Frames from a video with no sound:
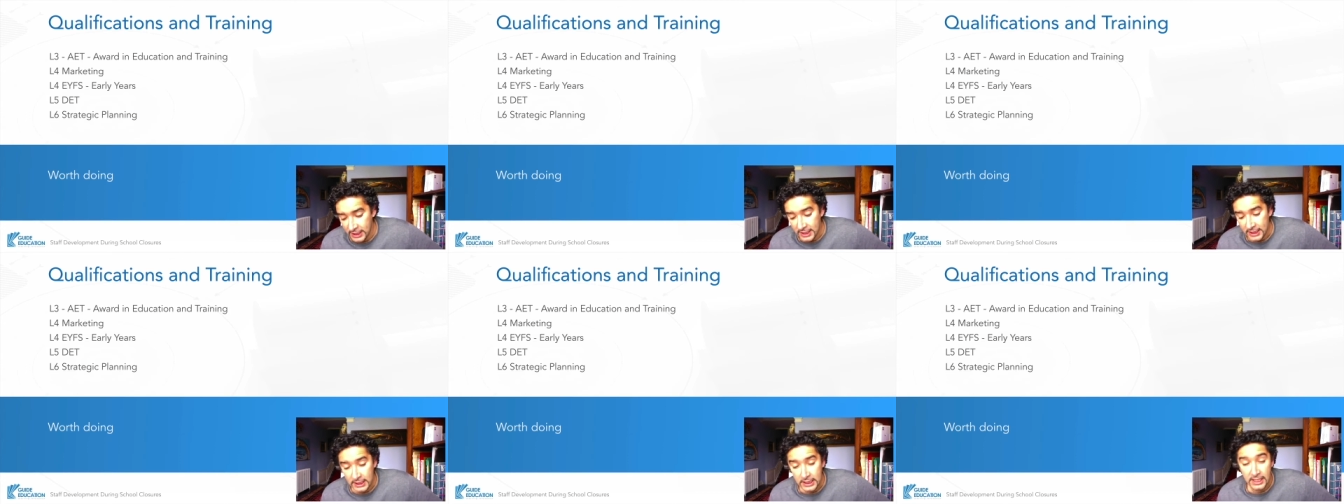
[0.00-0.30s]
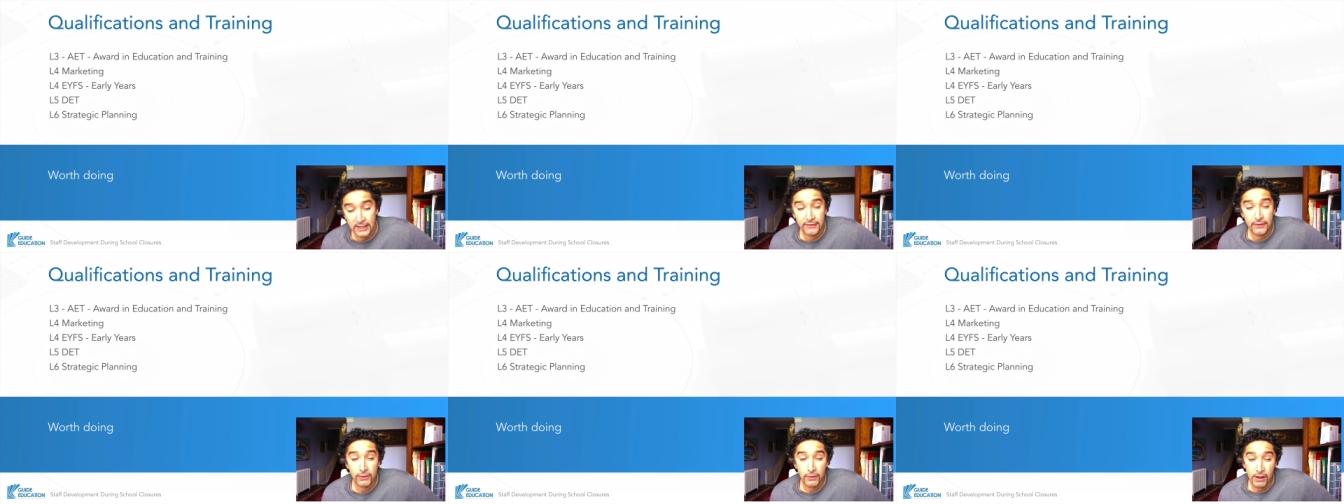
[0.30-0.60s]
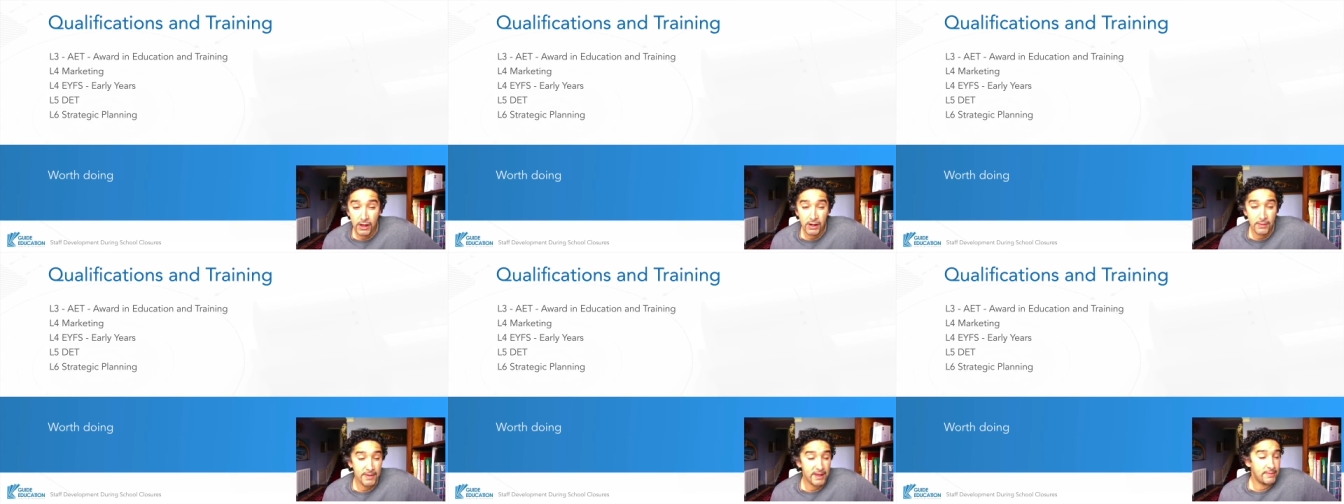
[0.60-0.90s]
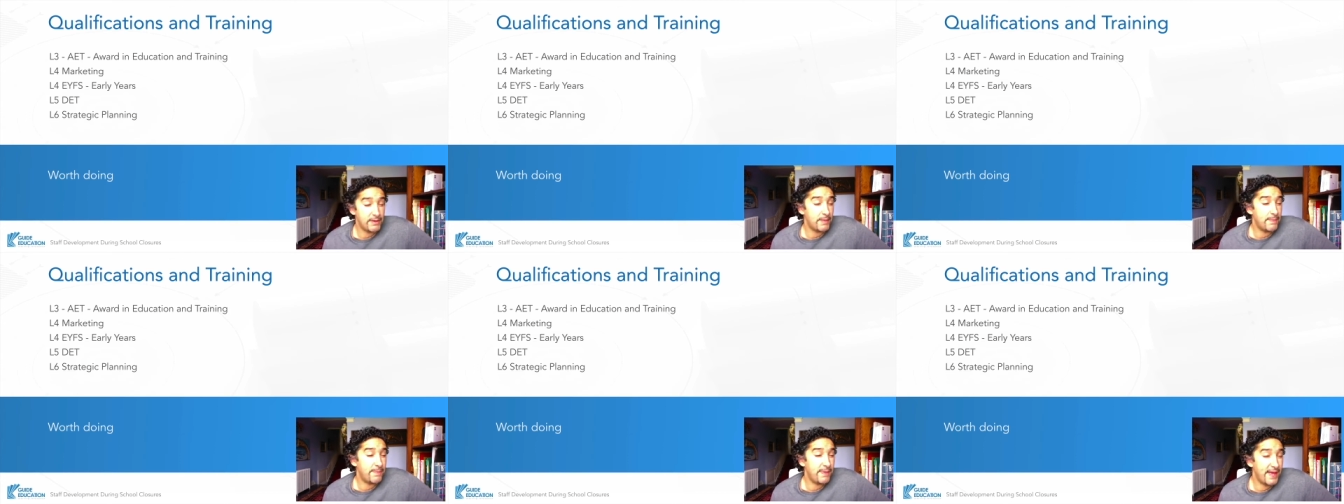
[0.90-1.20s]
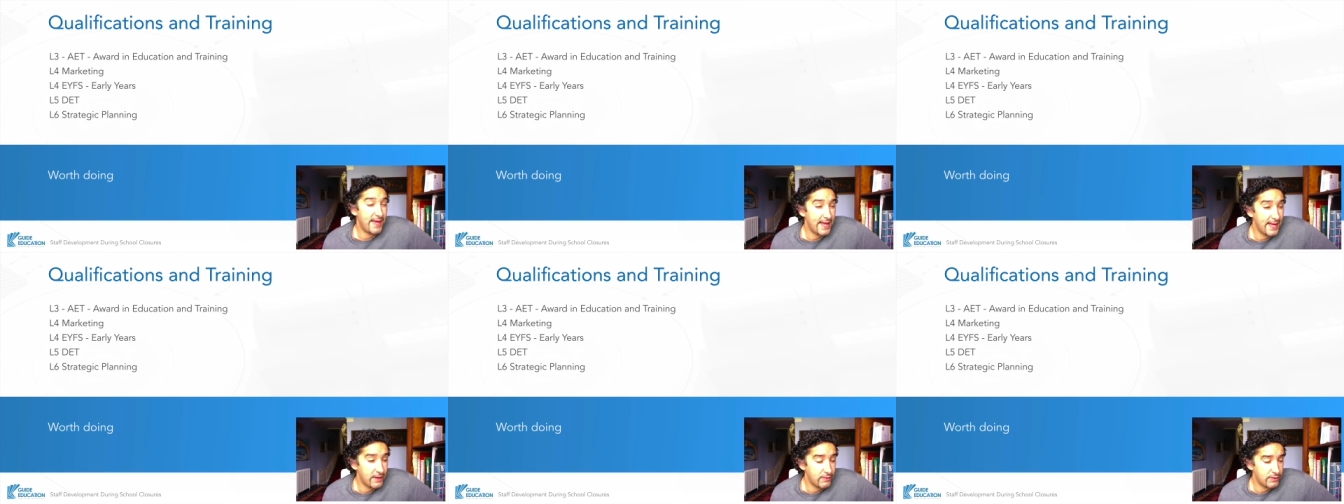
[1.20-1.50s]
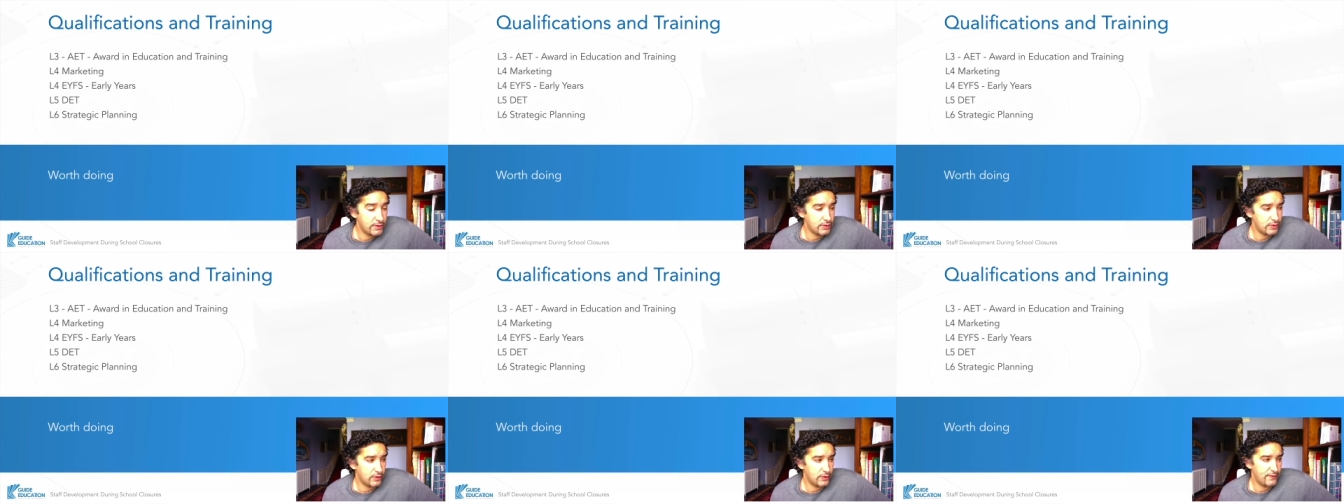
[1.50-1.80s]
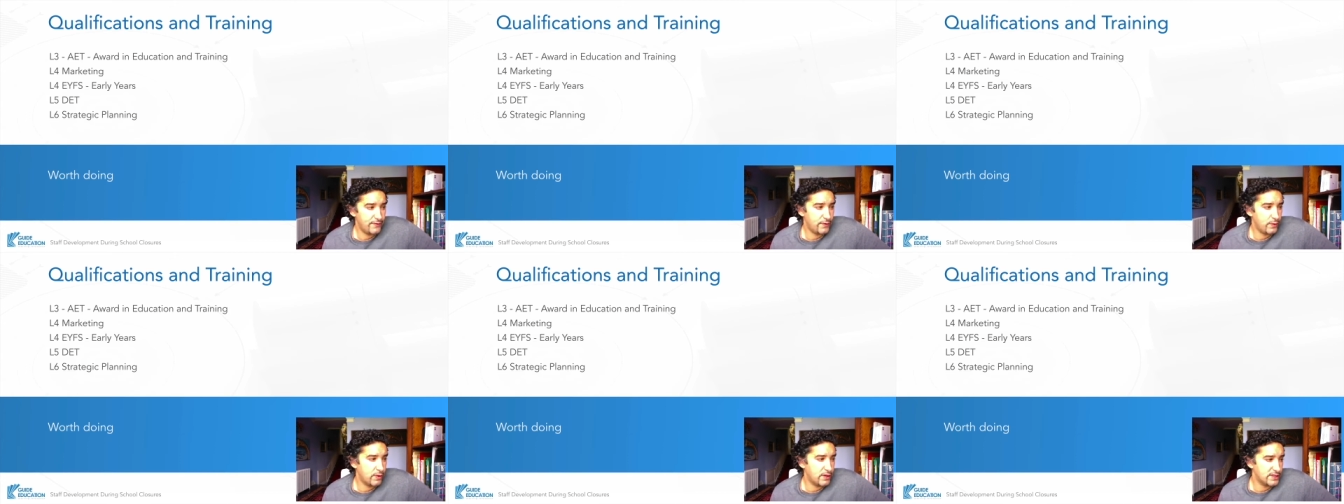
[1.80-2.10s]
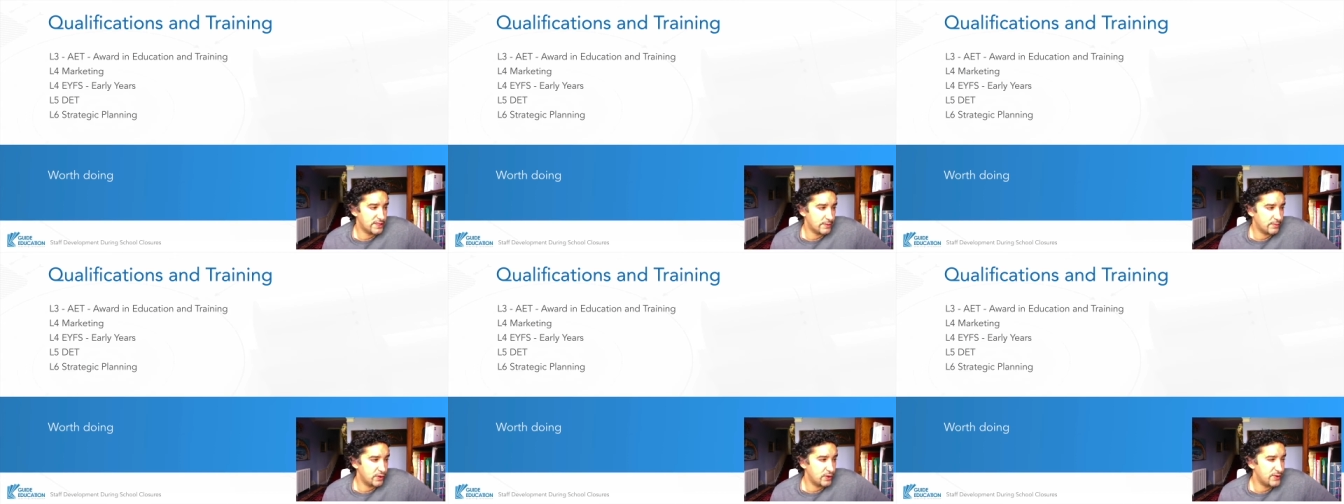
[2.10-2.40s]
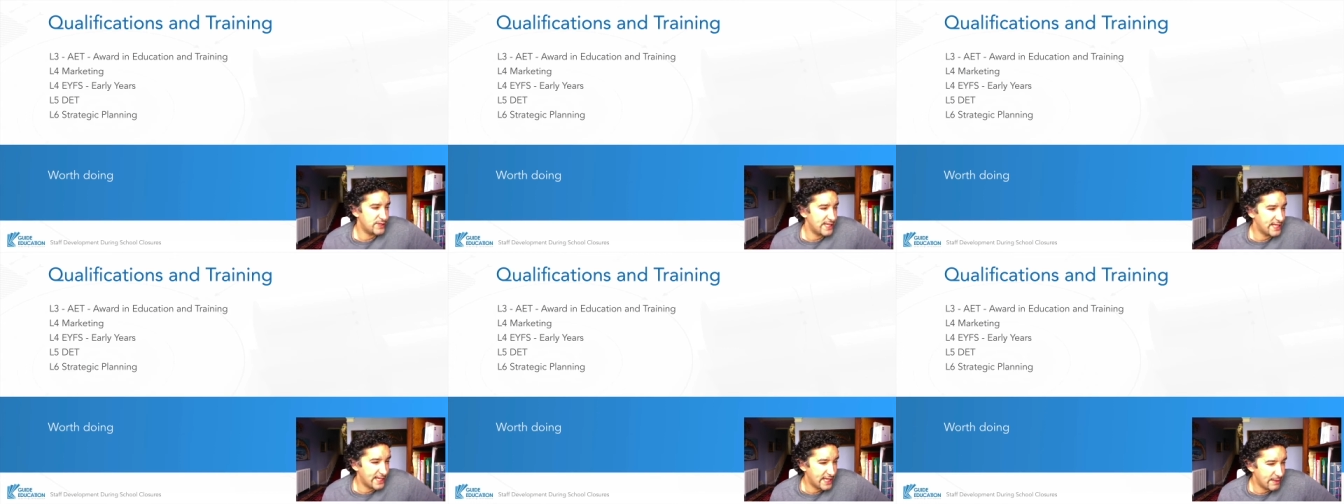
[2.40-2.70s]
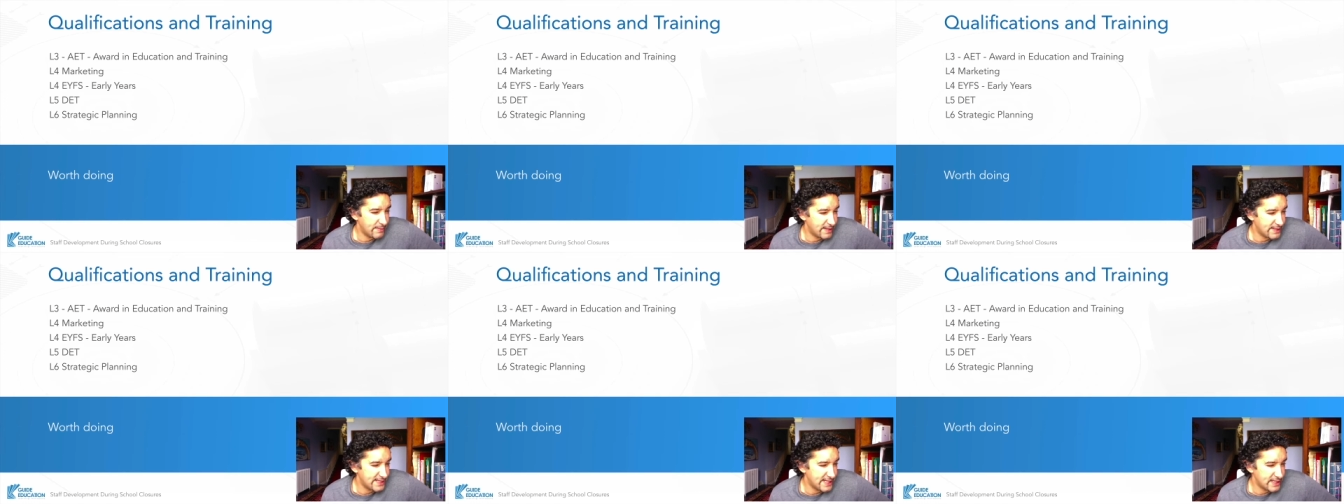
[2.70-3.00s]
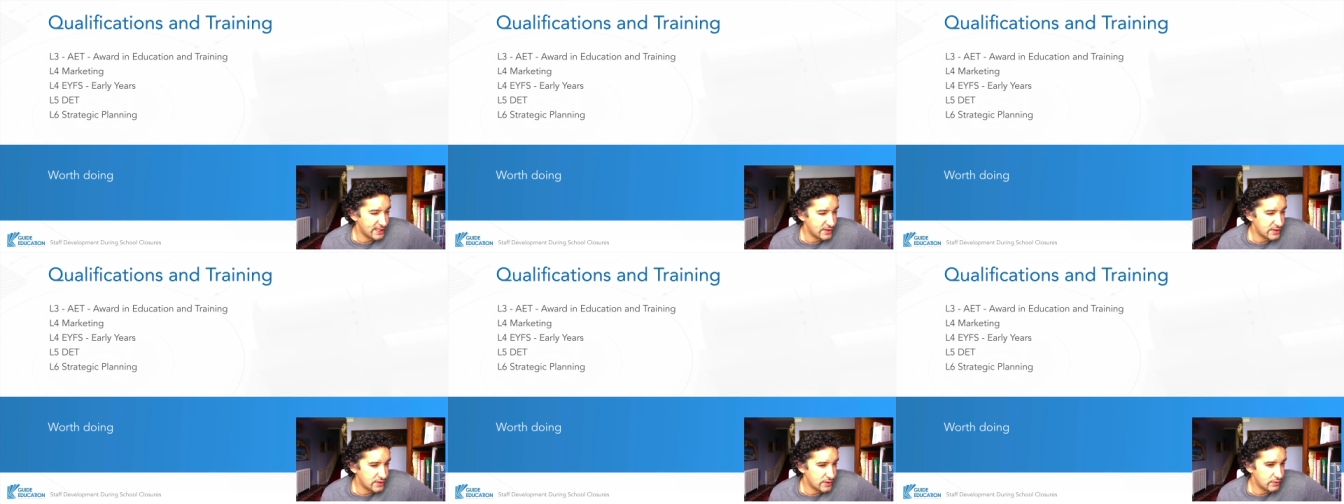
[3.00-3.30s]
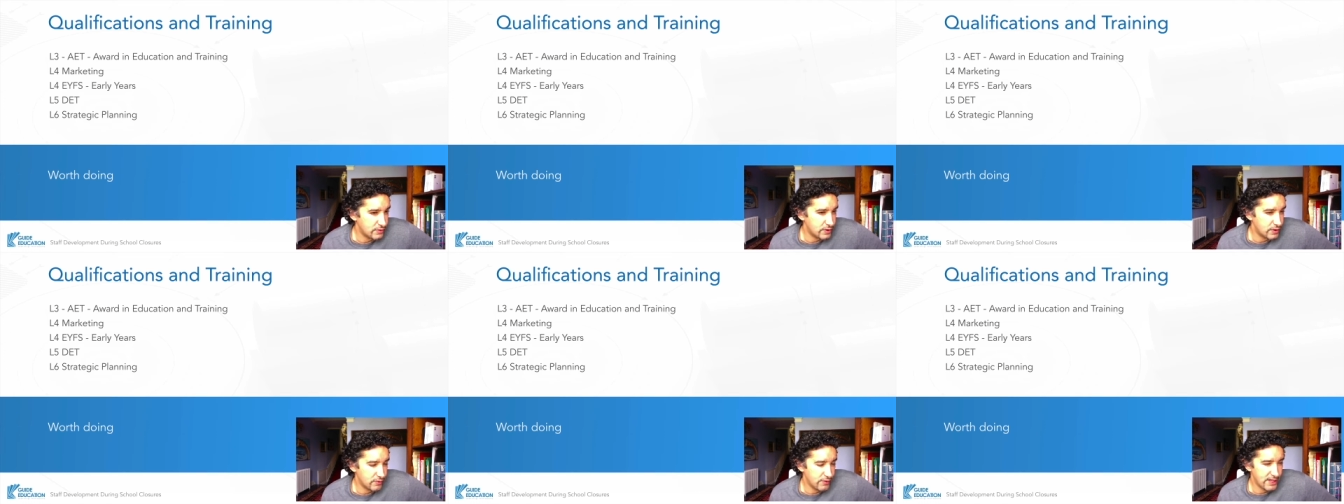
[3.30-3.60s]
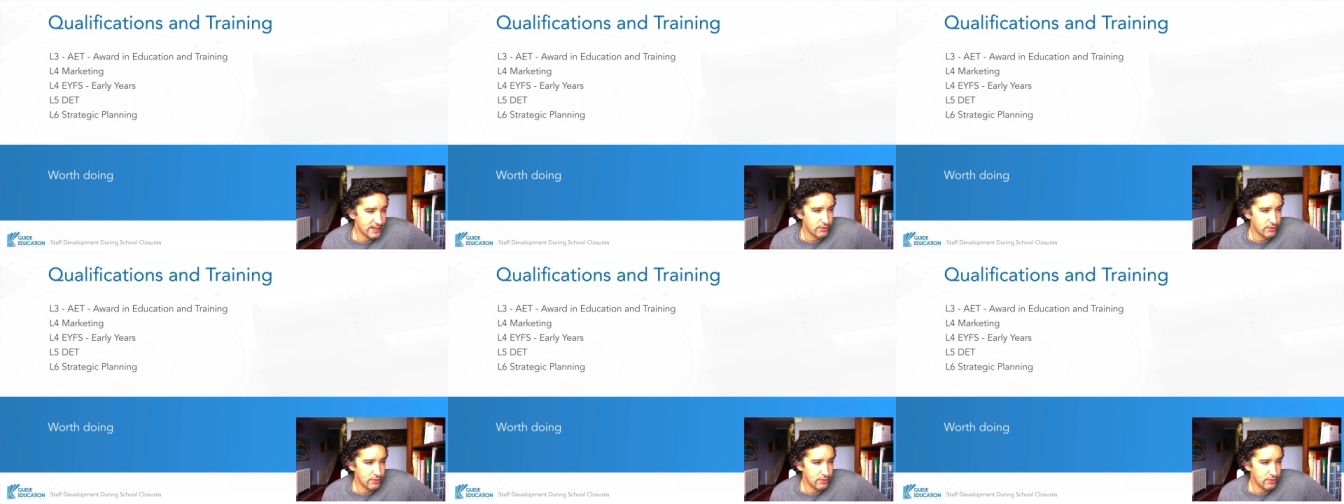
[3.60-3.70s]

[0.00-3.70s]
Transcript: Now, if you are maybe a parent, or if you are someone who's thinking about taking a school career,